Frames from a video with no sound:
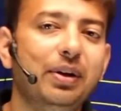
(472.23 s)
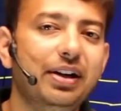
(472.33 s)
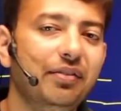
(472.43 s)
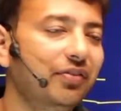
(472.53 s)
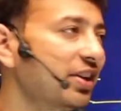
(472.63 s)

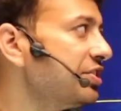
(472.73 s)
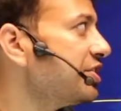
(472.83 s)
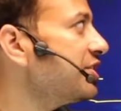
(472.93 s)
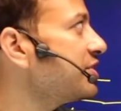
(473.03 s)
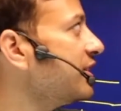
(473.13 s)

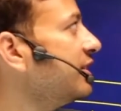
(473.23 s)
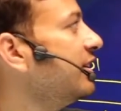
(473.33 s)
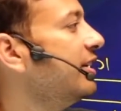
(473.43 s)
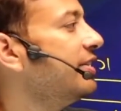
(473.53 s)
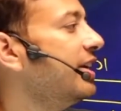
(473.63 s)
differentiation
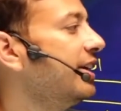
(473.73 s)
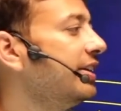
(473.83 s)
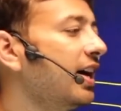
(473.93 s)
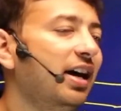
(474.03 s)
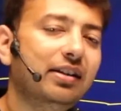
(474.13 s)

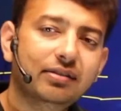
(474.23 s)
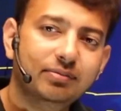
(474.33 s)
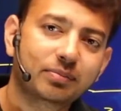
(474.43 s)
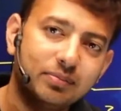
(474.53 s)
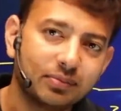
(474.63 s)
delta
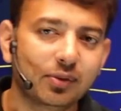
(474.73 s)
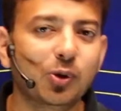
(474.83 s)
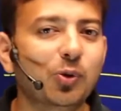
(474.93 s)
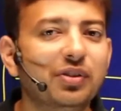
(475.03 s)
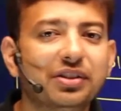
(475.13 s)

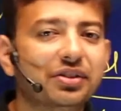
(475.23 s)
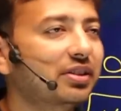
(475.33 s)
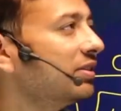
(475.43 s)
over, sir.